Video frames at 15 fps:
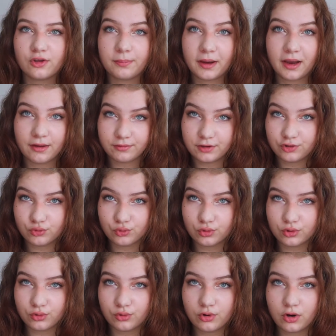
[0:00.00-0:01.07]
up I have these
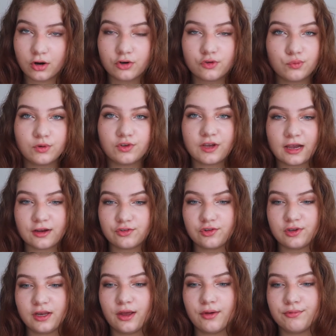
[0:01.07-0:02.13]
oracle cards, which is
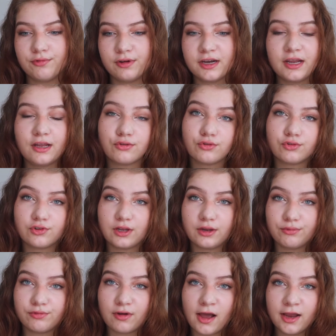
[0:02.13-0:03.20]
actually a very interesting
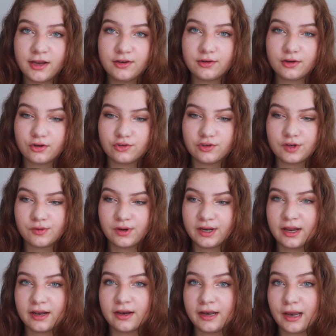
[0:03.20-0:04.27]
find, considering
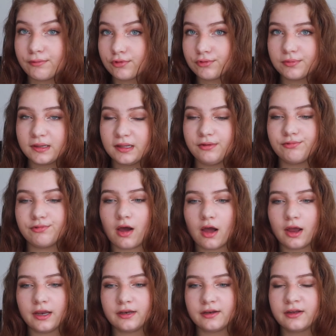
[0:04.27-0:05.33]
that I never really
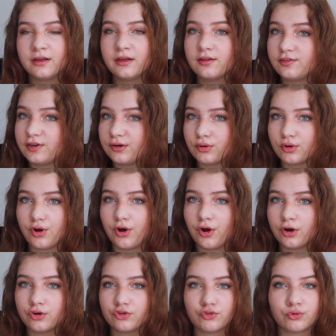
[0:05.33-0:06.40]
find tarot
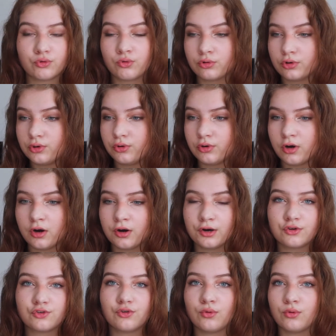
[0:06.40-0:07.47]
cards or oracle
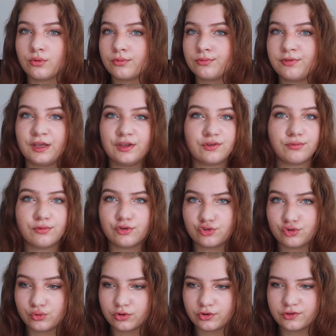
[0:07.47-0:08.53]
cards or things of the
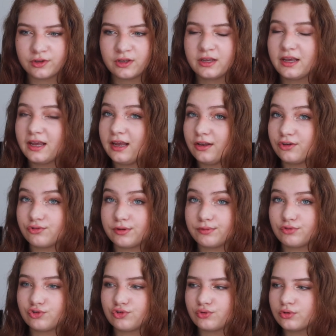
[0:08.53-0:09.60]
sort in
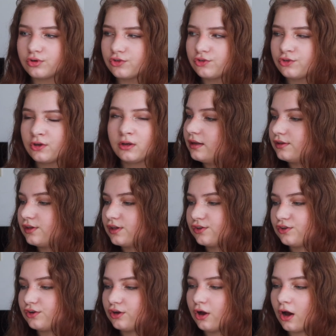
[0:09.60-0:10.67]
thrift stores. This is
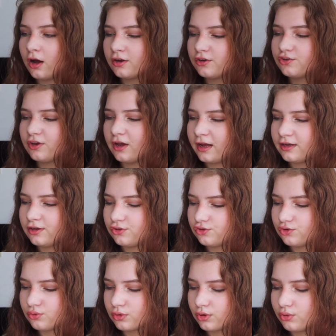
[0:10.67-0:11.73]
the Goddess
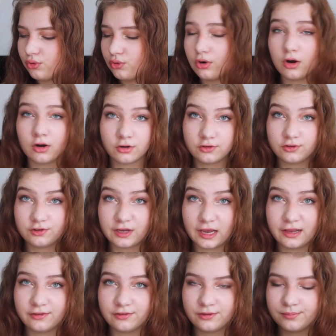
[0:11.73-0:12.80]
Guidance Oracle card
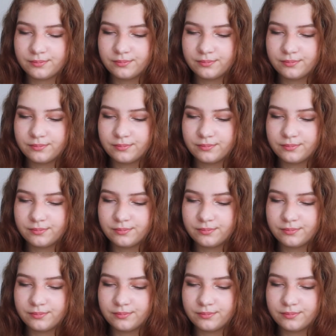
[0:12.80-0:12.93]
set.